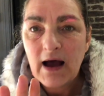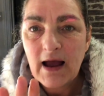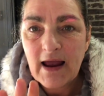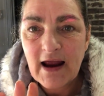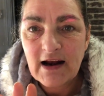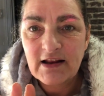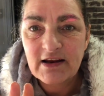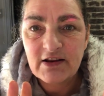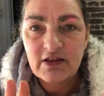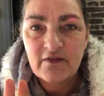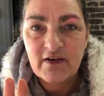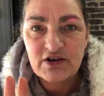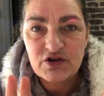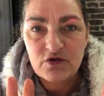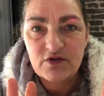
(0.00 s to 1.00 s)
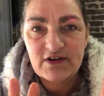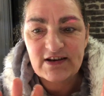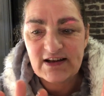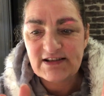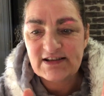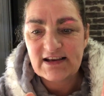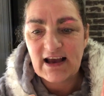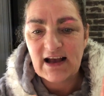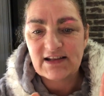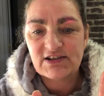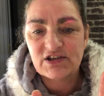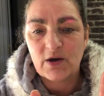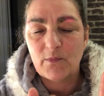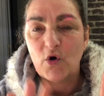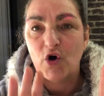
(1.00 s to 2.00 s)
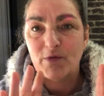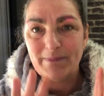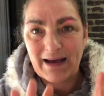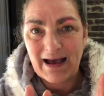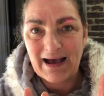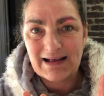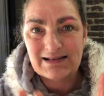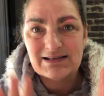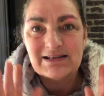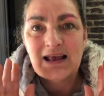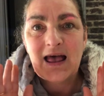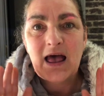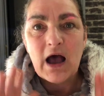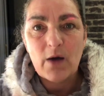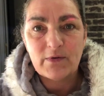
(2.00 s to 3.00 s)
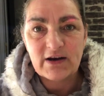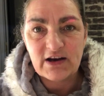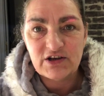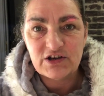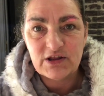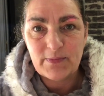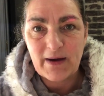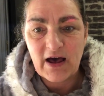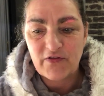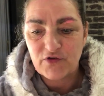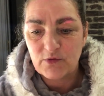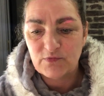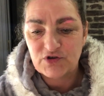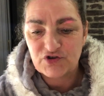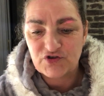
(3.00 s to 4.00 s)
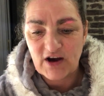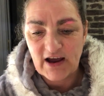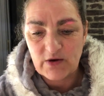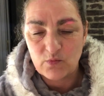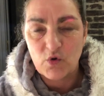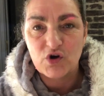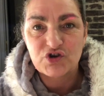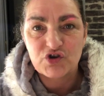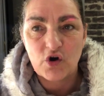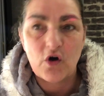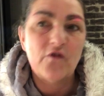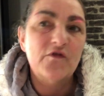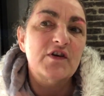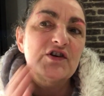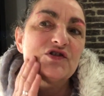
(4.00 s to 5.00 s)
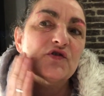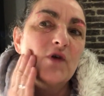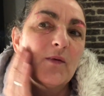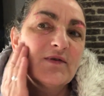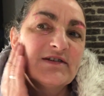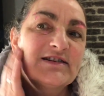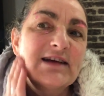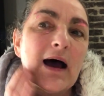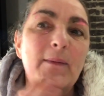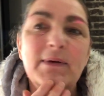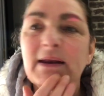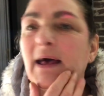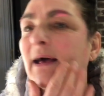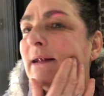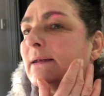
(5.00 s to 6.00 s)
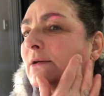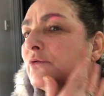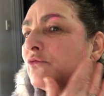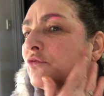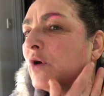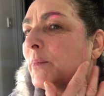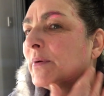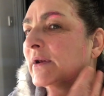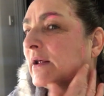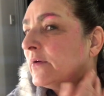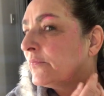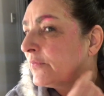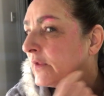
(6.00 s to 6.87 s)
earlier in the video, you did see I had some on my hands. I went into the bathroom to try and wash it off because you're always dabbing it in and rubbing it.